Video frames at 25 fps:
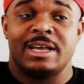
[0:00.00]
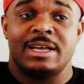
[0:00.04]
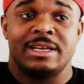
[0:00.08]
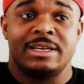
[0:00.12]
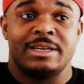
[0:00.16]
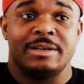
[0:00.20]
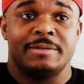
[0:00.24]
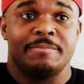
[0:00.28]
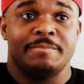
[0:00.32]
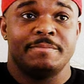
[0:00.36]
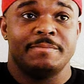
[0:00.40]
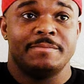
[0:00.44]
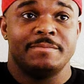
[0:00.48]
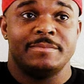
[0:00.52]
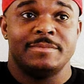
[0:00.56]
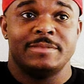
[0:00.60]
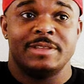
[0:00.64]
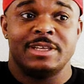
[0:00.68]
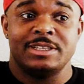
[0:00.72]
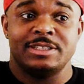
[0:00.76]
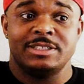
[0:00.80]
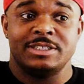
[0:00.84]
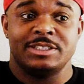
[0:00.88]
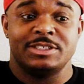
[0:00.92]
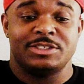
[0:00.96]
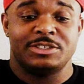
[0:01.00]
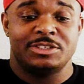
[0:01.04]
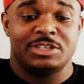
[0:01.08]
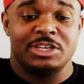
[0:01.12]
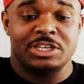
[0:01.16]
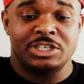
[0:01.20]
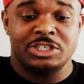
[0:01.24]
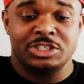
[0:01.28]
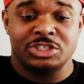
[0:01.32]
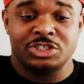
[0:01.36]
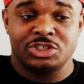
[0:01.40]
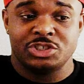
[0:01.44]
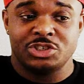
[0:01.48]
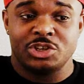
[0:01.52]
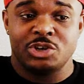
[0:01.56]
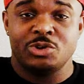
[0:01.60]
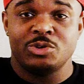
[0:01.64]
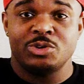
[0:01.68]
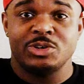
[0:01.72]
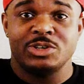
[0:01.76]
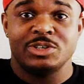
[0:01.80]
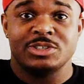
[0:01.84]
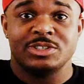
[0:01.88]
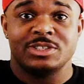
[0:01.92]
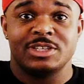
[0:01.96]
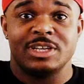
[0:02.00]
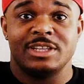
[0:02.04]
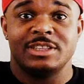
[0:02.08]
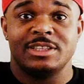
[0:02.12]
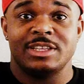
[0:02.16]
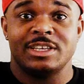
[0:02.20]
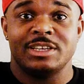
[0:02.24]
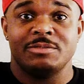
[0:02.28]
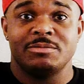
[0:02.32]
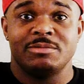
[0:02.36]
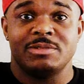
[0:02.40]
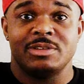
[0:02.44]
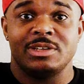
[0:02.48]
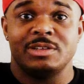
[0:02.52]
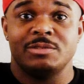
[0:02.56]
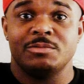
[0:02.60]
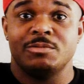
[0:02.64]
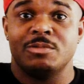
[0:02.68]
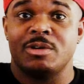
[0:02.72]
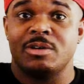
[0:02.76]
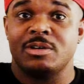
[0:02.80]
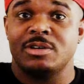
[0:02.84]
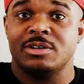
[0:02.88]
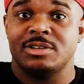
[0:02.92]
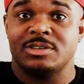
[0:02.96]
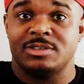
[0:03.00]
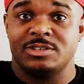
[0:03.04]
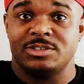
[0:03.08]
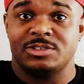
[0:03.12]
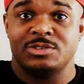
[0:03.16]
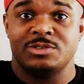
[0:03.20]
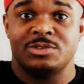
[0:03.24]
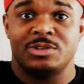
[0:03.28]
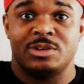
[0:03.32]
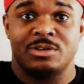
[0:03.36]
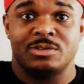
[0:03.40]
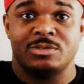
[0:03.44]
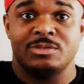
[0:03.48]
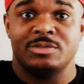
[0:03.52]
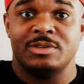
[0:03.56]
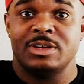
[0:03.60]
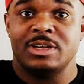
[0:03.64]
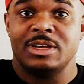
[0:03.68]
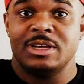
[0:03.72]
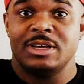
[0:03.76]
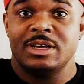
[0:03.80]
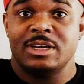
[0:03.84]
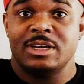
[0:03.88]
Um, they just they just showed us that they really wanted us. You know,